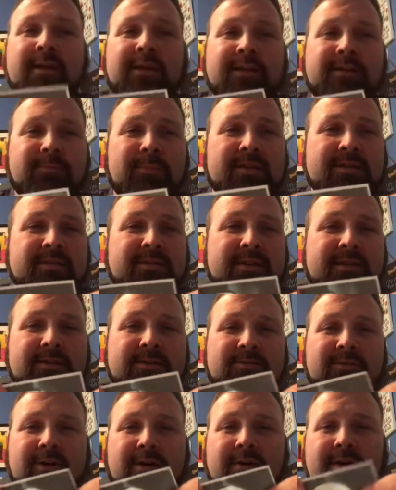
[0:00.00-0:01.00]
in my set,
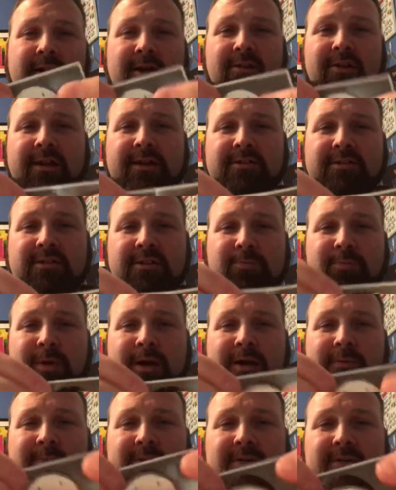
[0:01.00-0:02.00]
so I'll actually
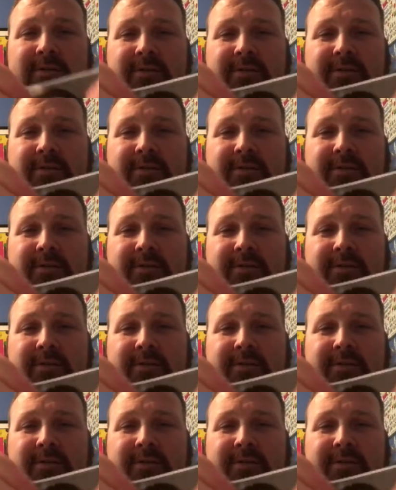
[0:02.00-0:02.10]
pop it.